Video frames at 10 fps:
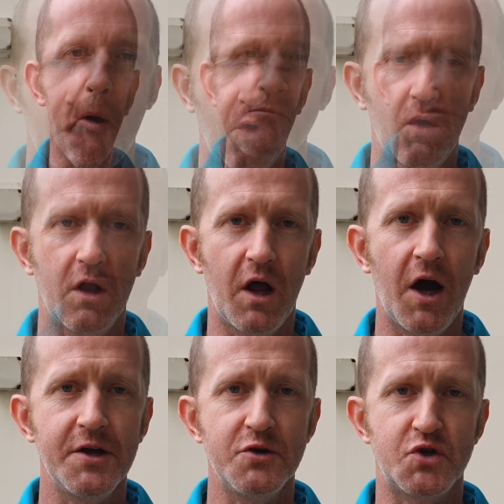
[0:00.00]
while
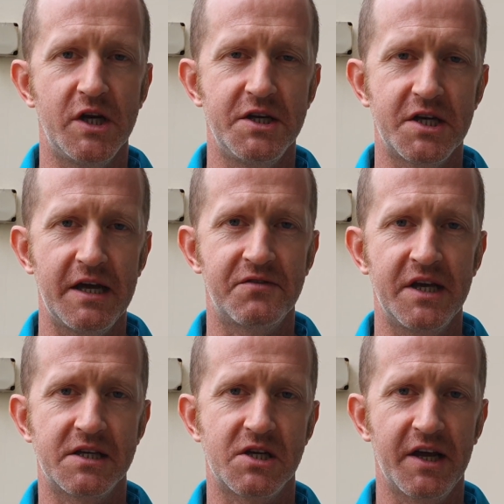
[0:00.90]
I usually take
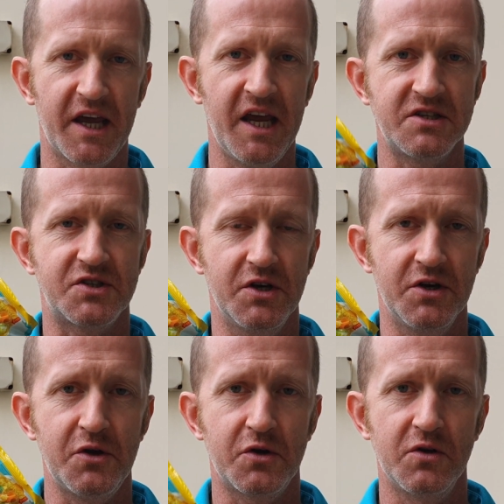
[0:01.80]
things like instant
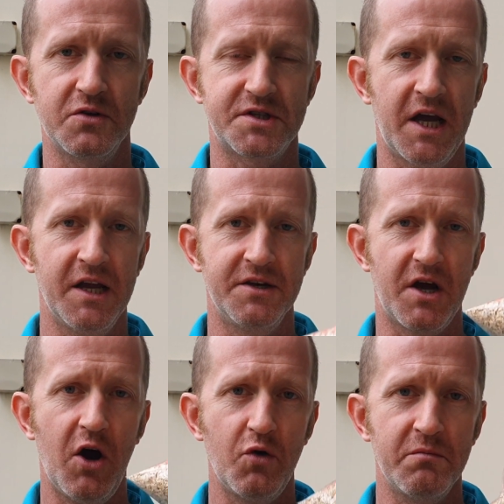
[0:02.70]
noodles and
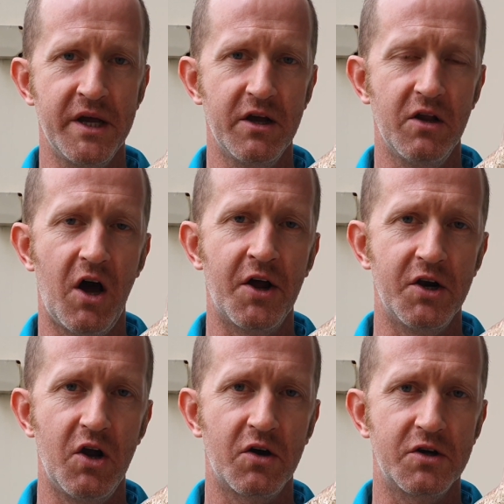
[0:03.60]
oatmeal on
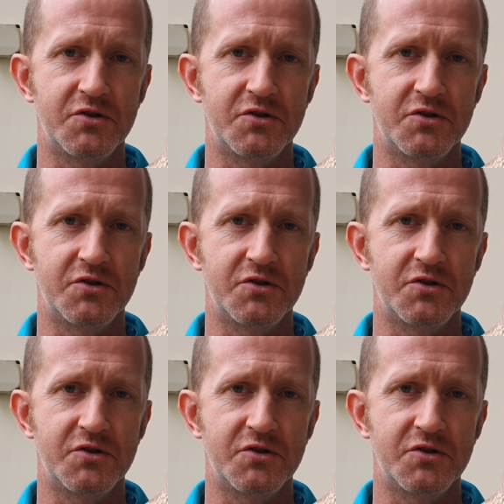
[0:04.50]
longer